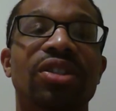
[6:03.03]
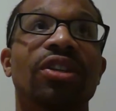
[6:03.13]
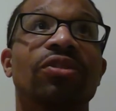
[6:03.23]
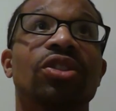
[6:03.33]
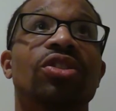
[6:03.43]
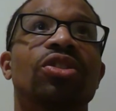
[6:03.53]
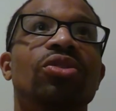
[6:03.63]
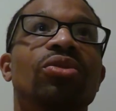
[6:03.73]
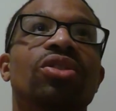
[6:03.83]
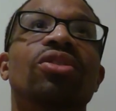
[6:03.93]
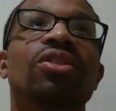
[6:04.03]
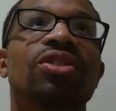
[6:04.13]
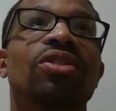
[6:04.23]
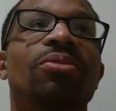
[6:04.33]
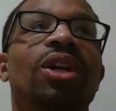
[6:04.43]
instead of just you
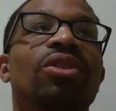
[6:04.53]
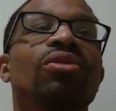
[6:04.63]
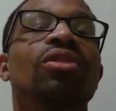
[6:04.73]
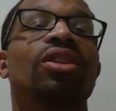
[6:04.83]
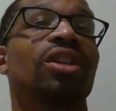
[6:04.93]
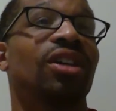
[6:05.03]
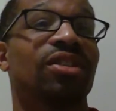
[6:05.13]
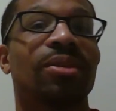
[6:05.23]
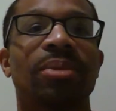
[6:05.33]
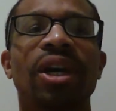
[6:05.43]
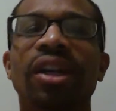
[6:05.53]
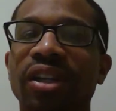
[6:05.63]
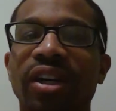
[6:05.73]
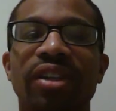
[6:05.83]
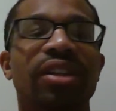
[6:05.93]
assaulting him, now you looking at as the
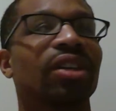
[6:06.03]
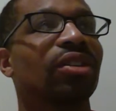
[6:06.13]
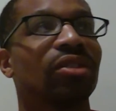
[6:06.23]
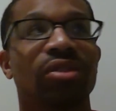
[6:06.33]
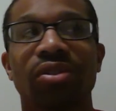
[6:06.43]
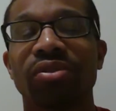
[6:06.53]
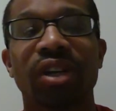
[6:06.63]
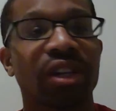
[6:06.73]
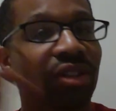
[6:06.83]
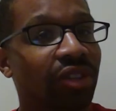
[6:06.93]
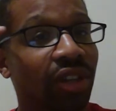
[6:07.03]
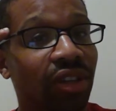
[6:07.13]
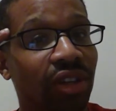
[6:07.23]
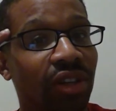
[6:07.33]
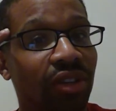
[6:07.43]
bad guy. Like you know, you got to
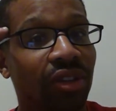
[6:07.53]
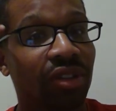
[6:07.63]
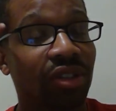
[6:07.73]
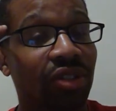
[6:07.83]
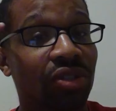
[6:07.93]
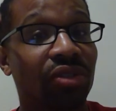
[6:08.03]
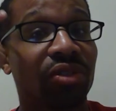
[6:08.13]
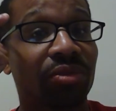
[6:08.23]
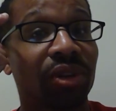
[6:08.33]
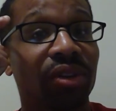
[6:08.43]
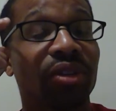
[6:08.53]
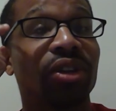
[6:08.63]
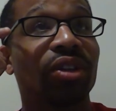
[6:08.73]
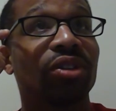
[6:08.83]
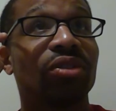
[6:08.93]
think this is your
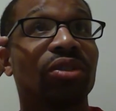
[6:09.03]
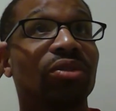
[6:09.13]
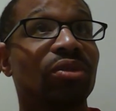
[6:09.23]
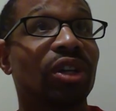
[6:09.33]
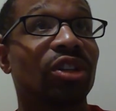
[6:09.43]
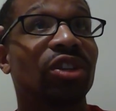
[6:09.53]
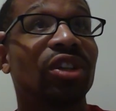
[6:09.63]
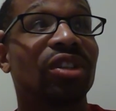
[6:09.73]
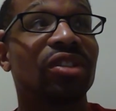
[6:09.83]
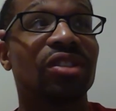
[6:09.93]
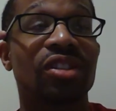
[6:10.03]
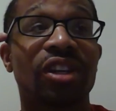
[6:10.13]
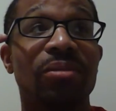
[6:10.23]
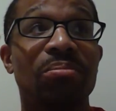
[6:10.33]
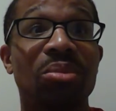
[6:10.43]
career. You know, you got to think this is
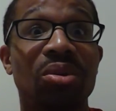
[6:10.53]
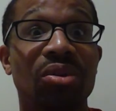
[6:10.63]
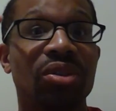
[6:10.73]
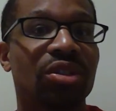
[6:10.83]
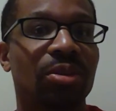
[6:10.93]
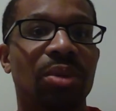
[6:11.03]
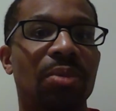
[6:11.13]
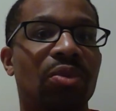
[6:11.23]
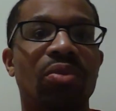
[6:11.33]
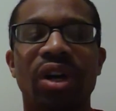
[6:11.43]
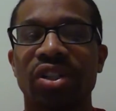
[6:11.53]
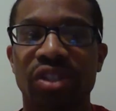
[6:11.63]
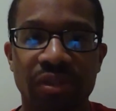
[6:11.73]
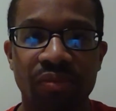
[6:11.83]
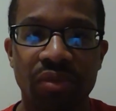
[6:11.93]
like millions of people
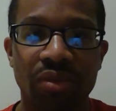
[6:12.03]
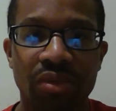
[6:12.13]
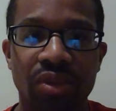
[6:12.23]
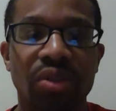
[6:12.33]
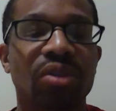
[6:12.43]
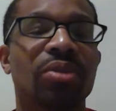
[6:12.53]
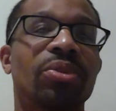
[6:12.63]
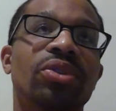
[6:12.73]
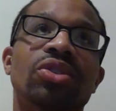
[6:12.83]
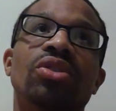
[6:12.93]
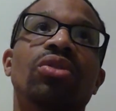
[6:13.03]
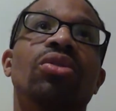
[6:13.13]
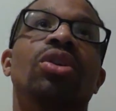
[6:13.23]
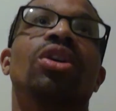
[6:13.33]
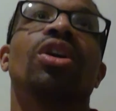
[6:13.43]
watching. You know, come on.
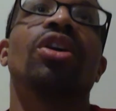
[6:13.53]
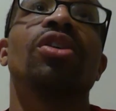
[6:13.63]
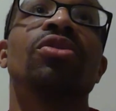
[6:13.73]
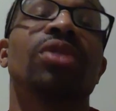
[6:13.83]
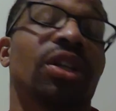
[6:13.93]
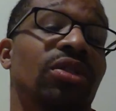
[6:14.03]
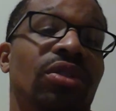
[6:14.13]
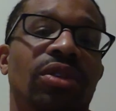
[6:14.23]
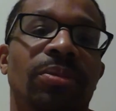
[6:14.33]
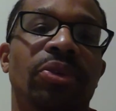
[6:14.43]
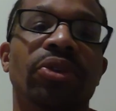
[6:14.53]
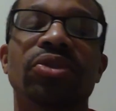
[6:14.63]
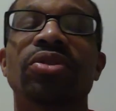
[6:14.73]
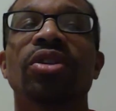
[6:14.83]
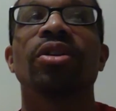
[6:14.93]
So uh, he was acting on
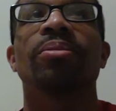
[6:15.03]
impulse.